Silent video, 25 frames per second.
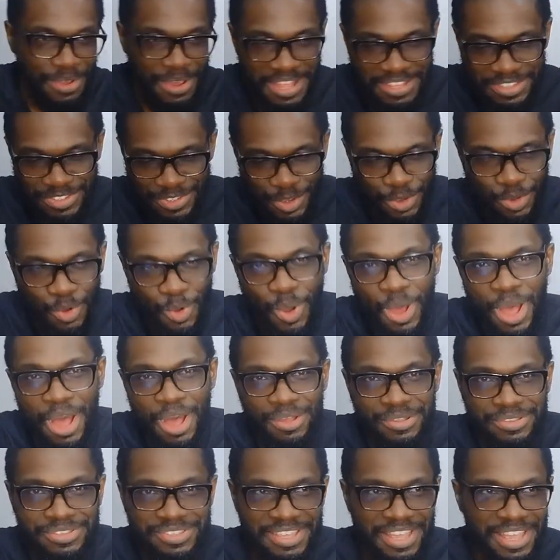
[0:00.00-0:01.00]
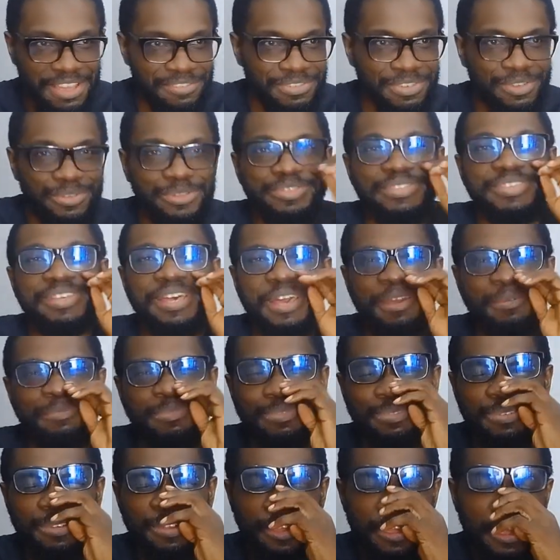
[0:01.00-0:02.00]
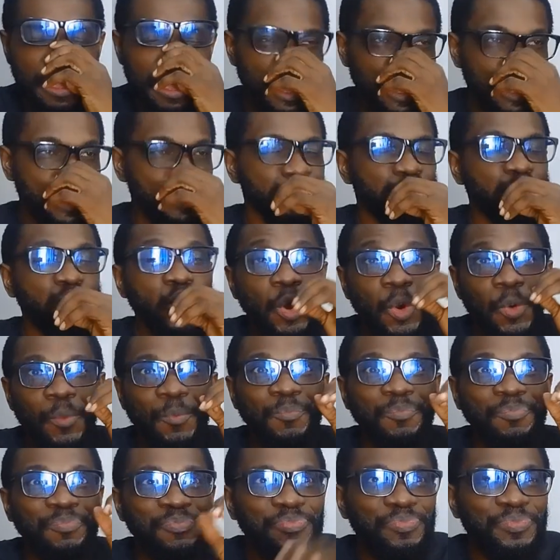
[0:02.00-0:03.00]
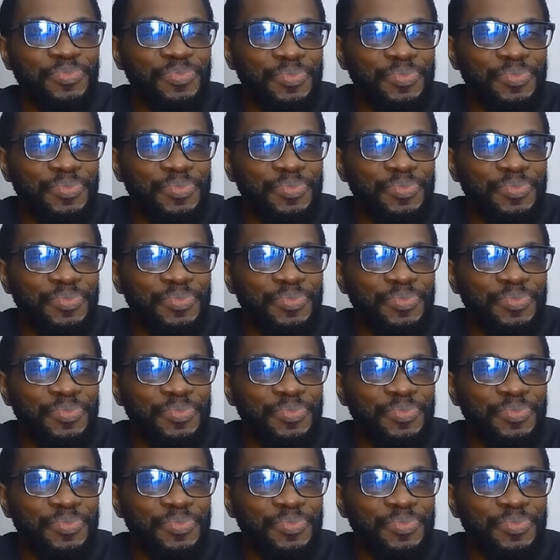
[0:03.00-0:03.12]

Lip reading: had to go out and have a good time. So,